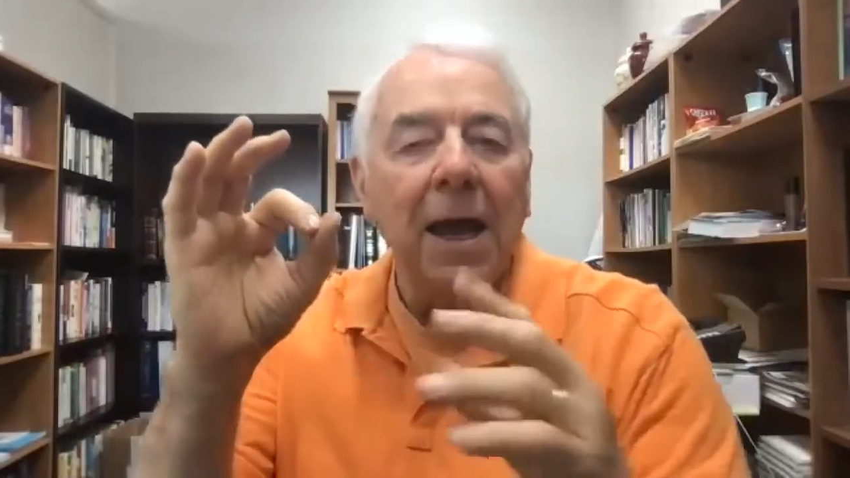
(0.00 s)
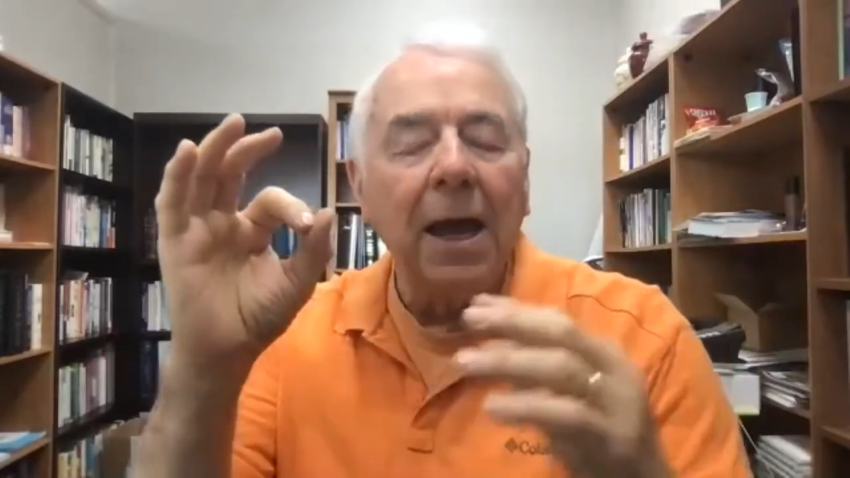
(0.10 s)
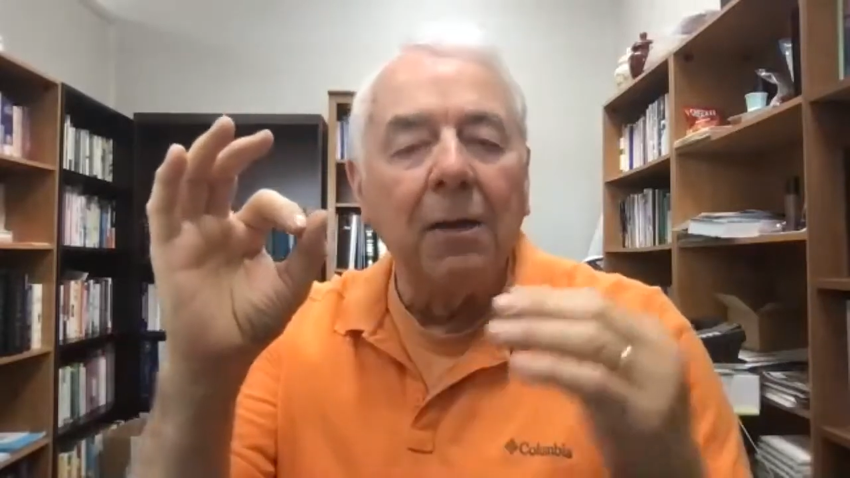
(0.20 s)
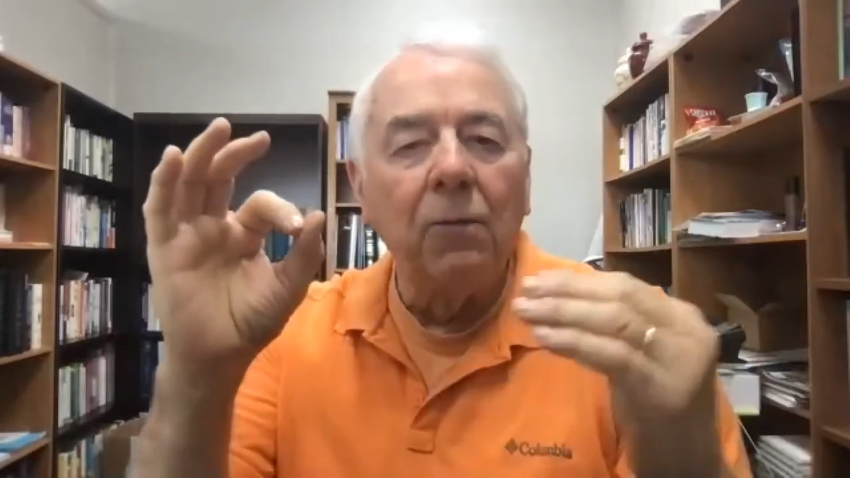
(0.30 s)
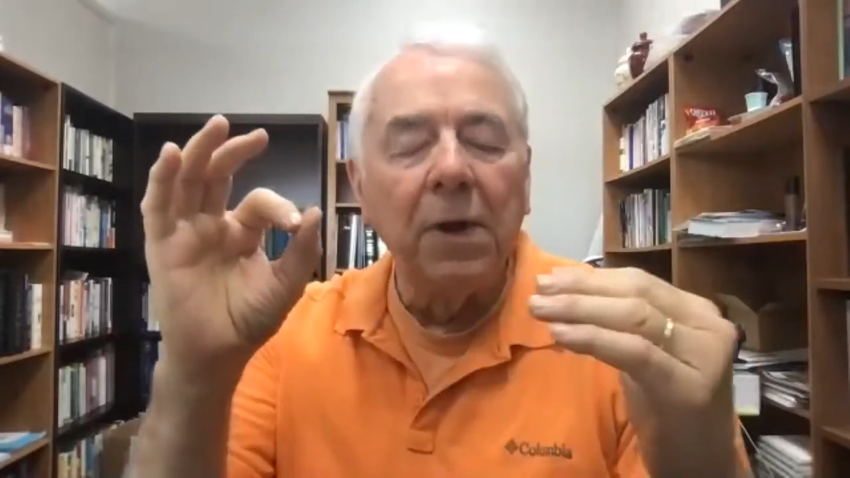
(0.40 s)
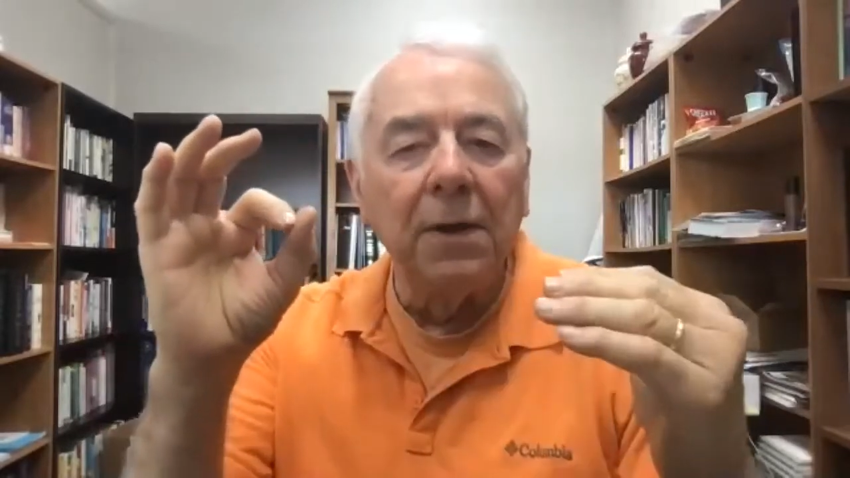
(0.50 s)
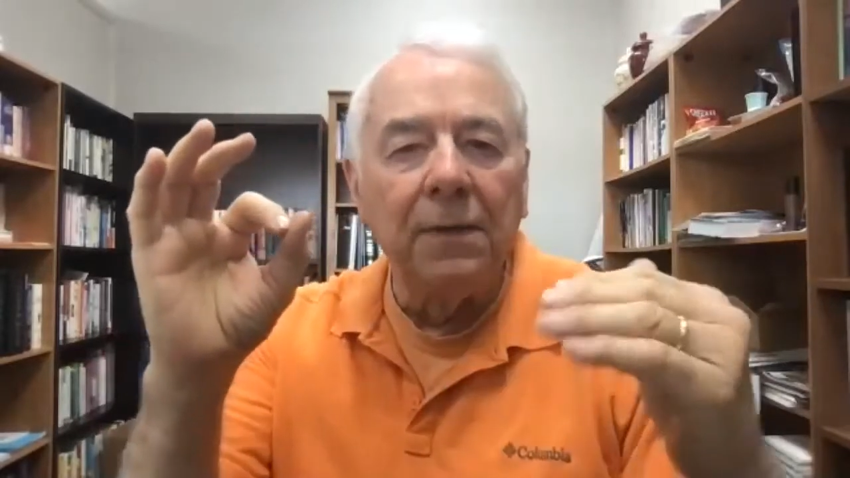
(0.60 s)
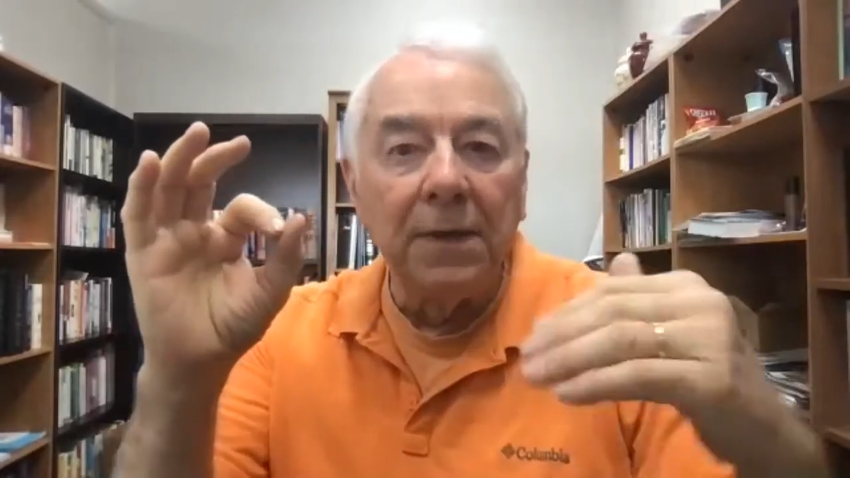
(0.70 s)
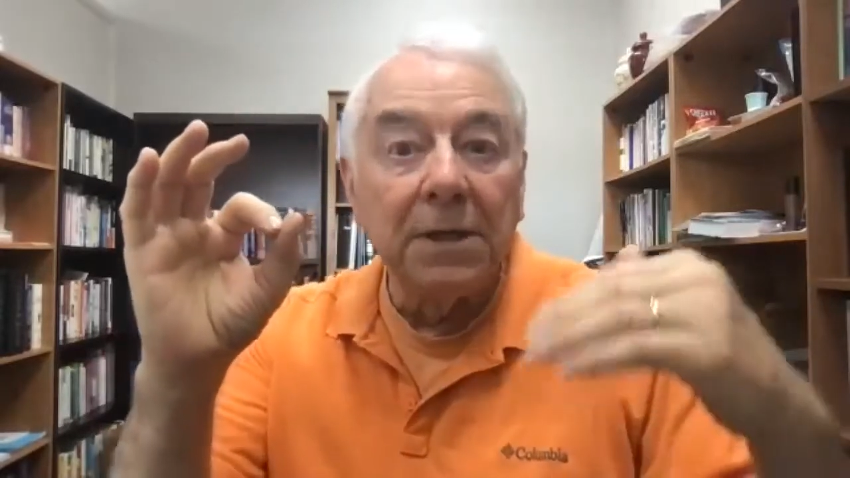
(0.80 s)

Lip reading: And with